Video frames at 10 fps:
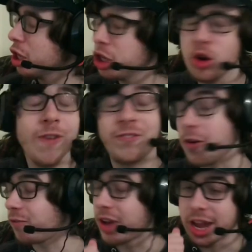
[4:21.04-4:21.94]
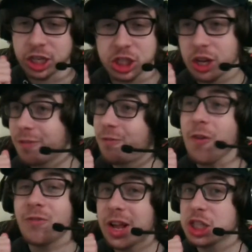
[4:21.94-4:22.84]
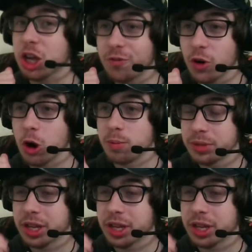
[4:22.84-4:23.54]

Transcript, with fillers: You're a foot fetish. Foot fetish confirmed.